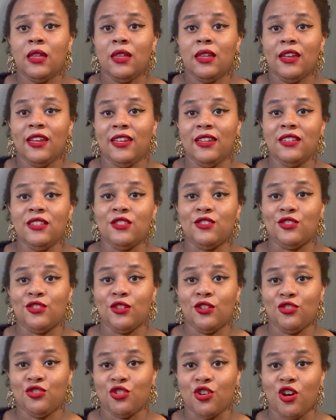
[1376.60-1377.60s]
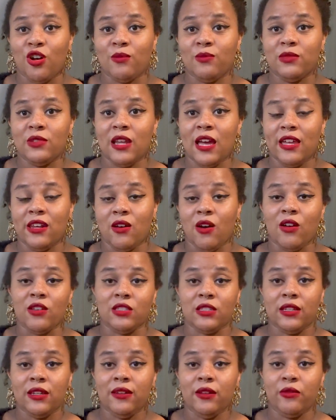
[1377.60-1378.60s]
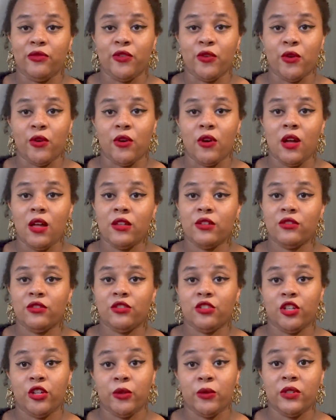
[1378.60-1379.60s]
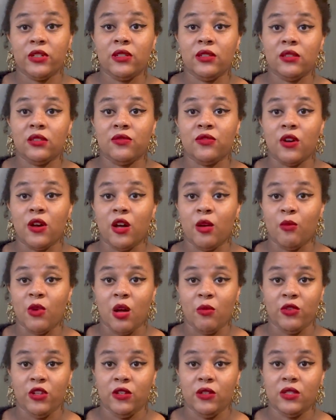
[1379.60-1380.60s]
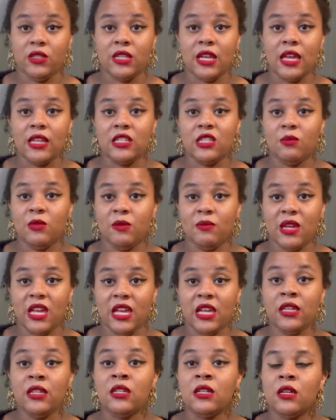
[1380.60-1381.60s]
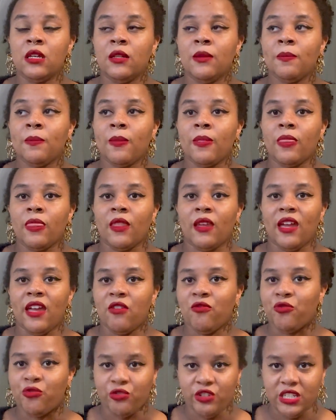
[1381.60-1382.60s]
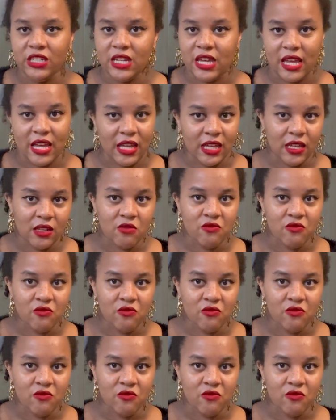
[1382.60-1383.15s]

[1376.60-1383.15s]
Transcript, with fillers: his shop and asking for skewers for her barbecue set to be made every day